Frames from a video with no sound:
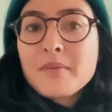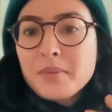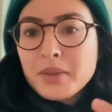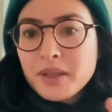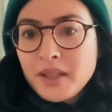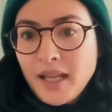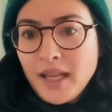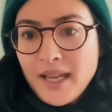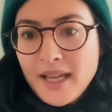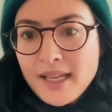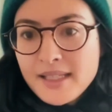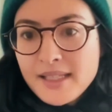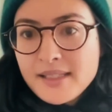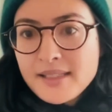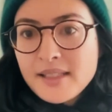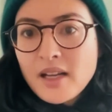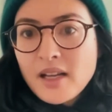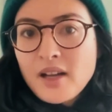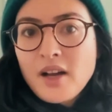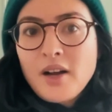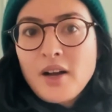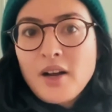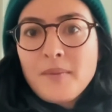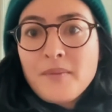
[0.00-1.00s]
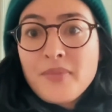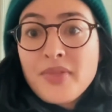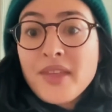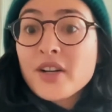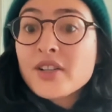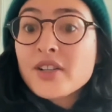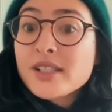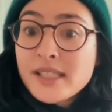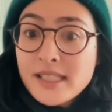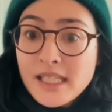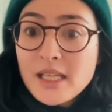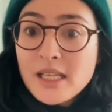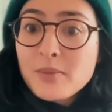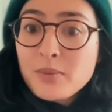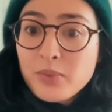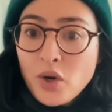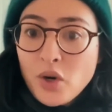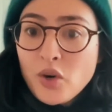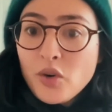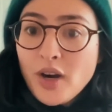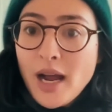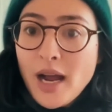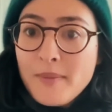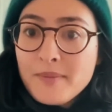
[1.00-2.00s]
place their seed
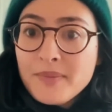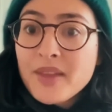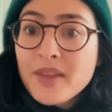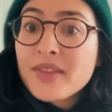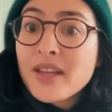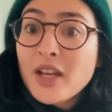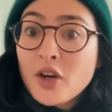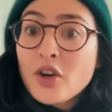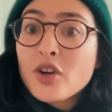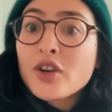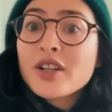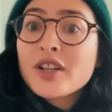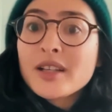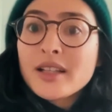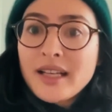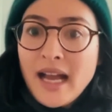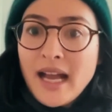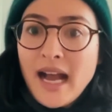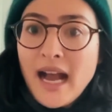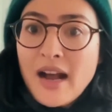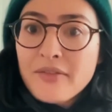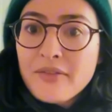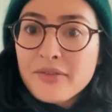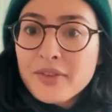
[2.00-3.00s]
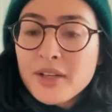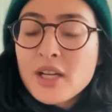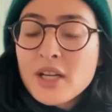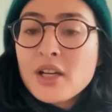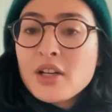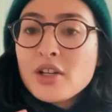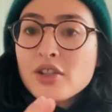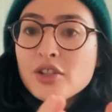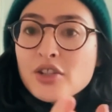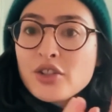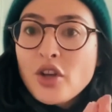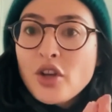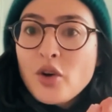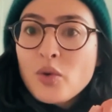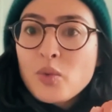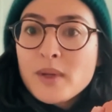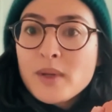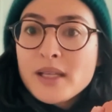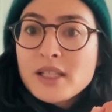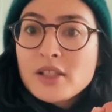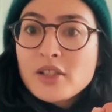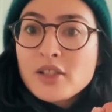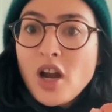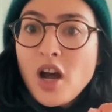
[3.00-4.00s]
program that they currently have. So
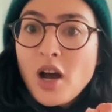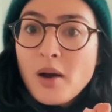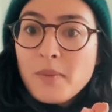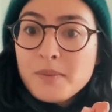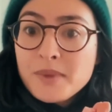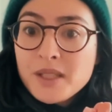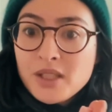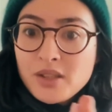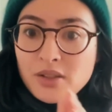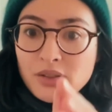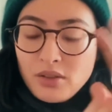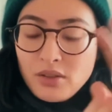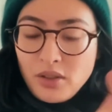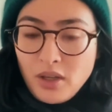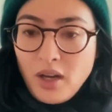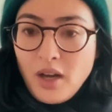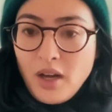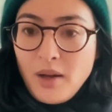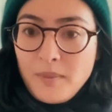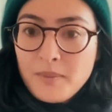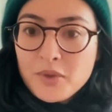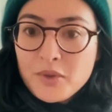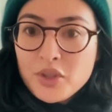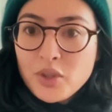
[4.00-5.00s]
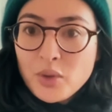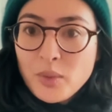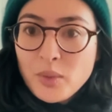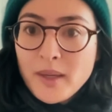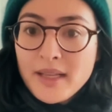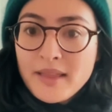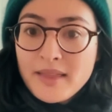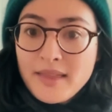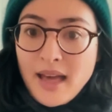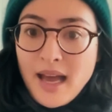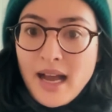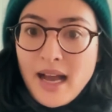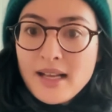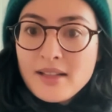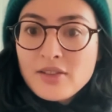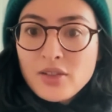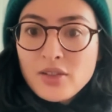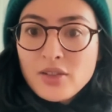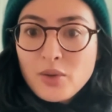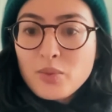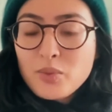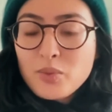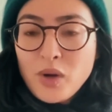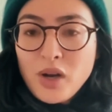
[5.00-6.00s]
we stopped doing that.
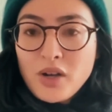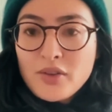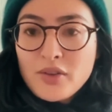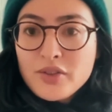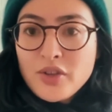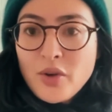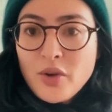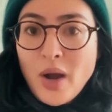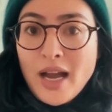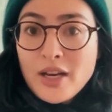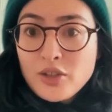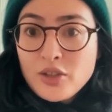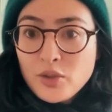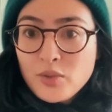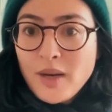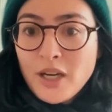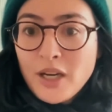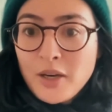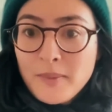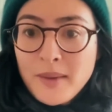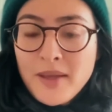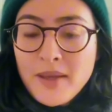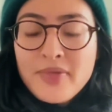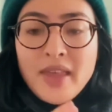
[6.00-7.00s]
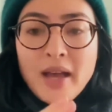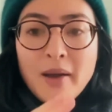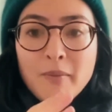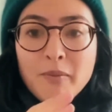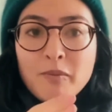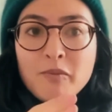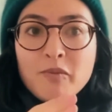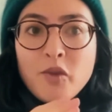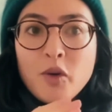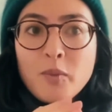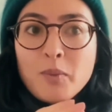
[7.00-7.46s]
So I do recommend that for